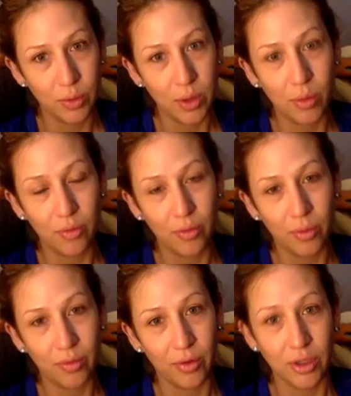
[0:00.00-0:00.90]
people from
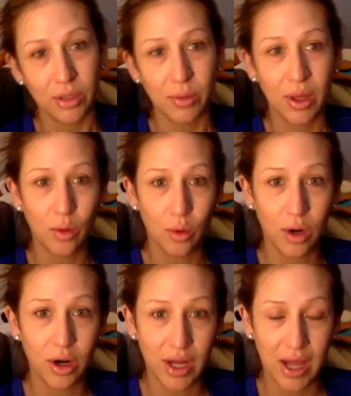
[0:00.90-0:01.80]
the first month
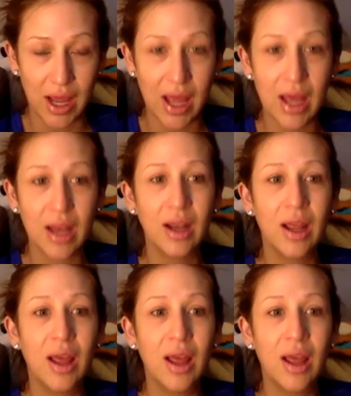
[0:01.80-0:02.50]
ordered again,